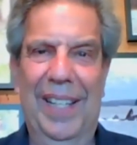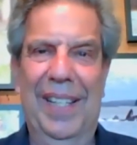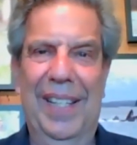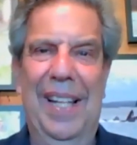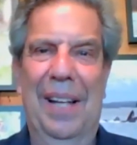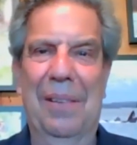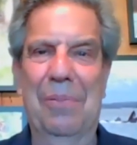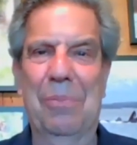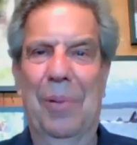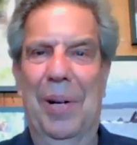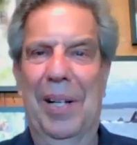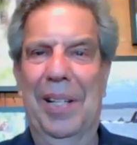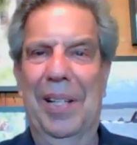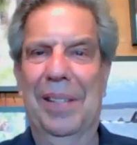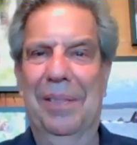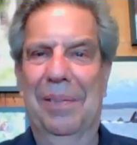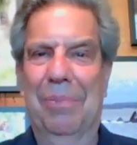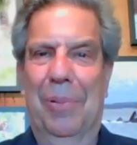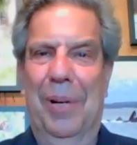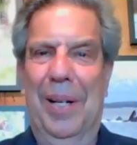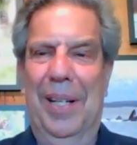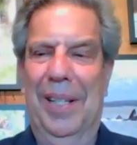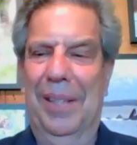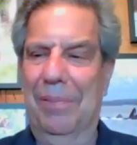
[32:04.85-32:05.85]
And then
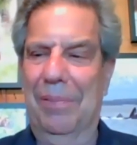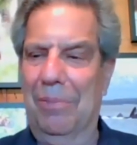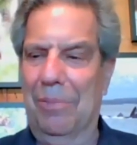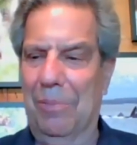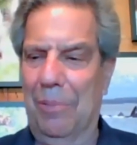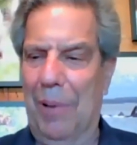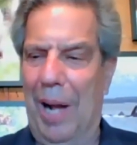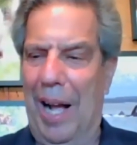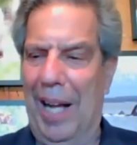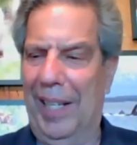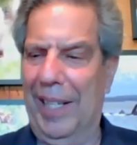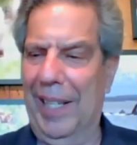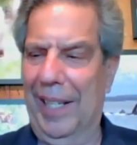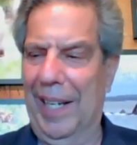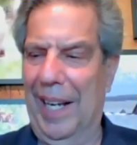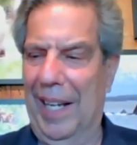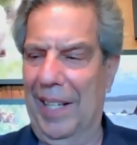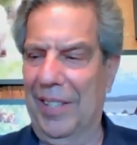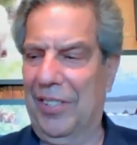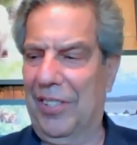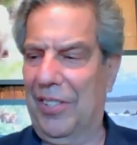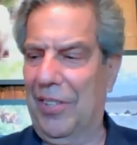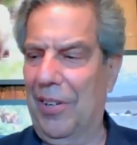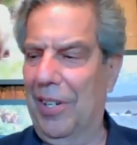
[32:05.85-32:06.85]
when Rocky
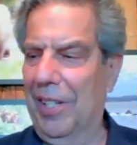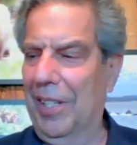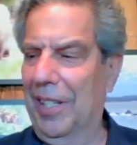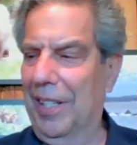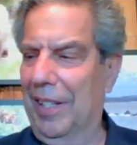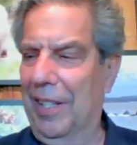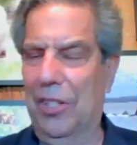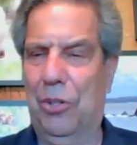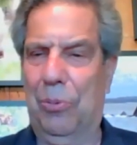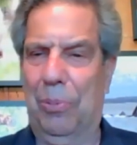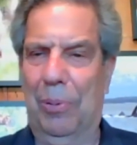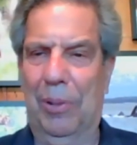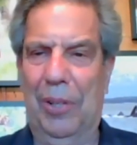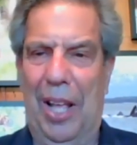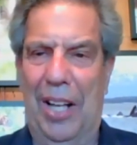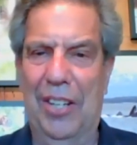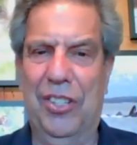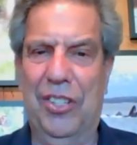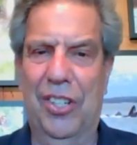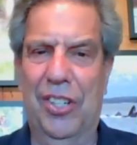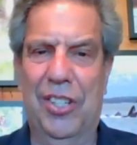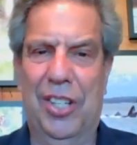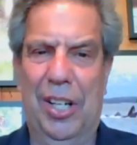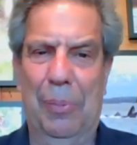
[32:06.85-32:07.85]
and I started this
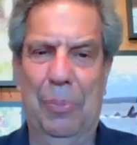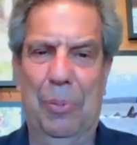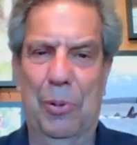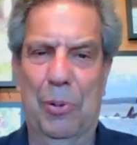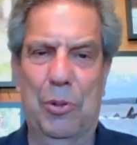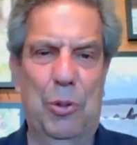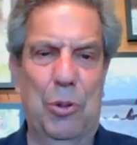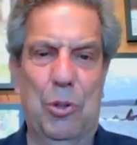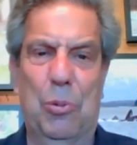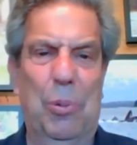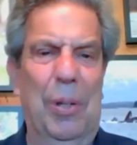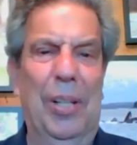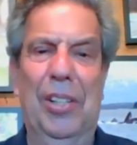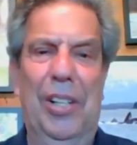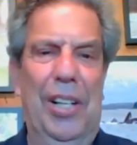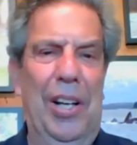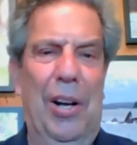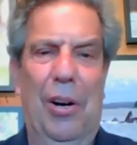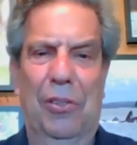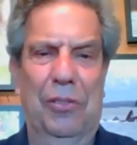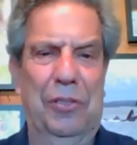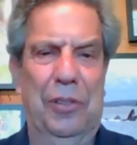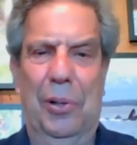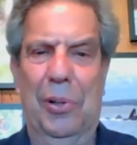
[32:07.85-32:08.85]
relationship, which was
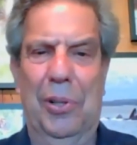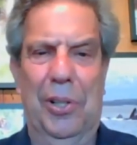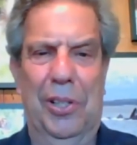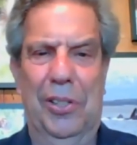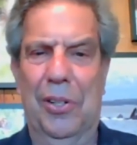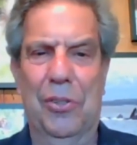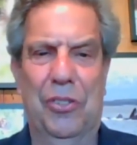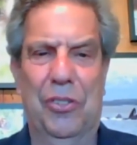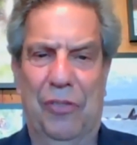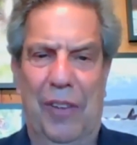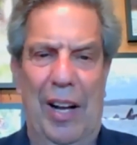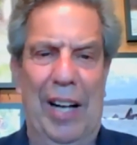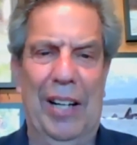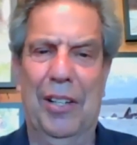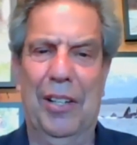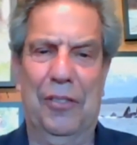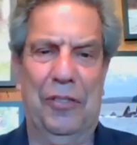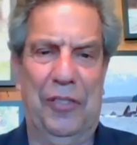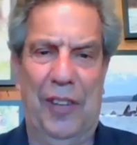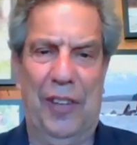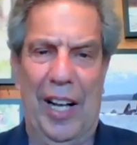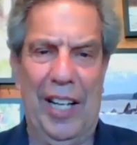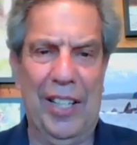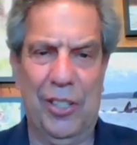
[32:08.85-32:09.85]
really over all those
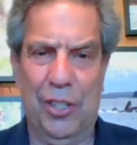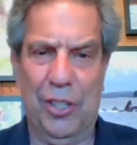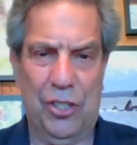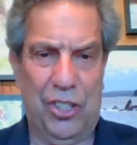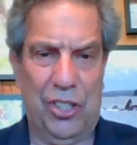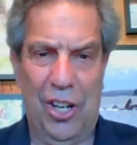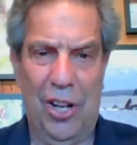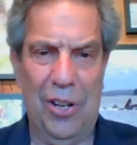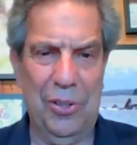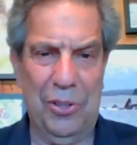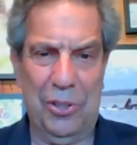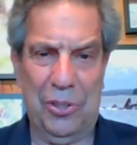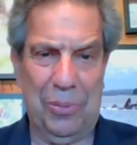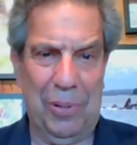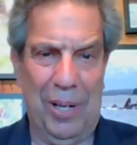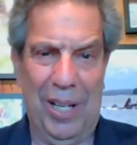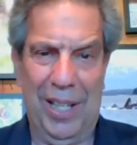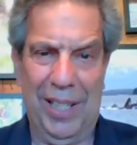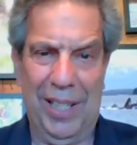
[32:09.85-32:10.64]
firefighter shows.